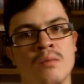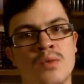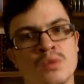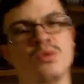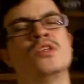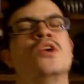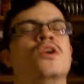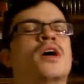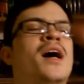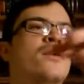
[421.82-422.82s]
both movies
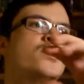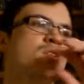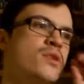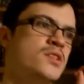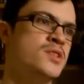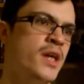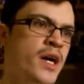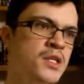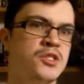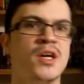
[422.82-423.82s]
all have different
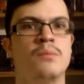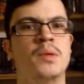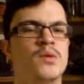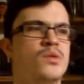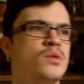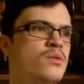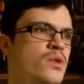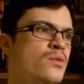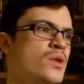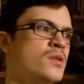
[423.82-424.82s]
styles and have
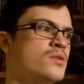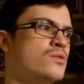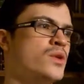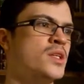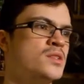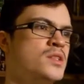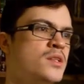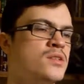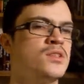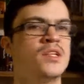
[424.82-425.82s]
different things
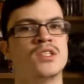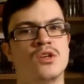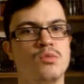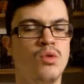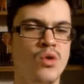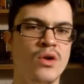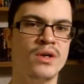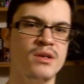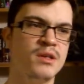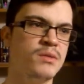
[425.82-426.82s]
that stands out
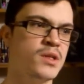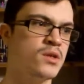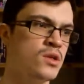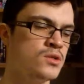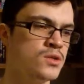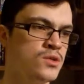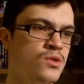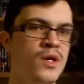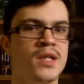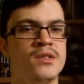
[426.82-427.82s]
more when it comes
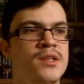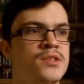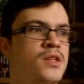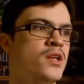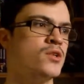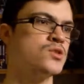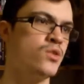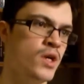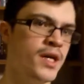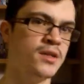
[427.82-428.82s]
to actually telling a
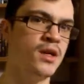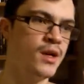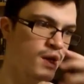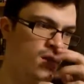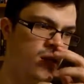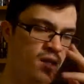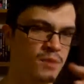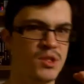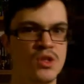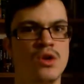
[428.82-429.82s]
storyline.
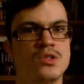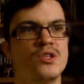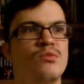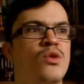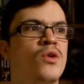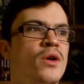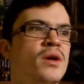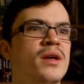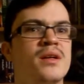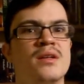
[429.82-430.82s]
In Mr. Holmes, it's more
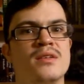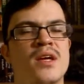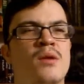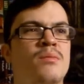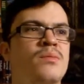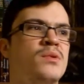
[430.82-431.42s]
they have